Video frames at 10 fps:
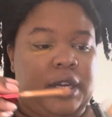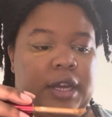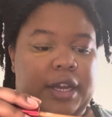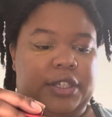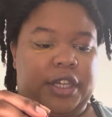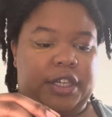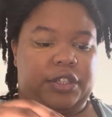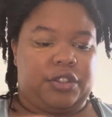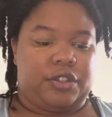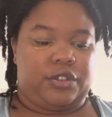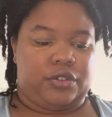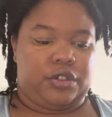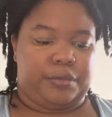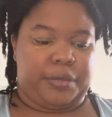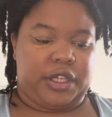I checked the
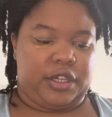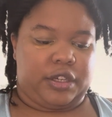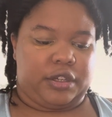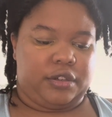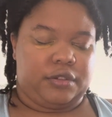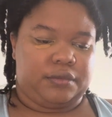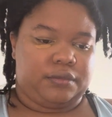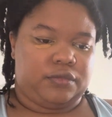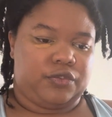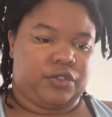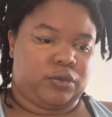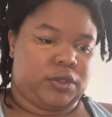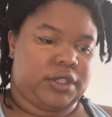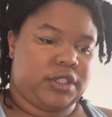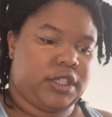social media for
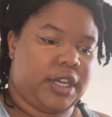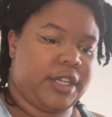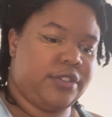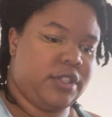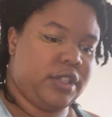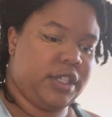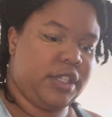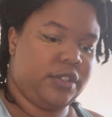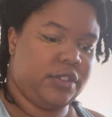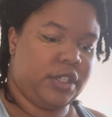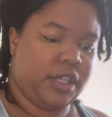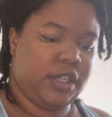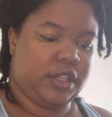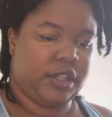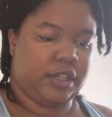one size and they didn't say
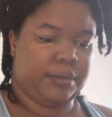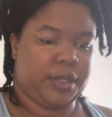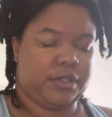anything about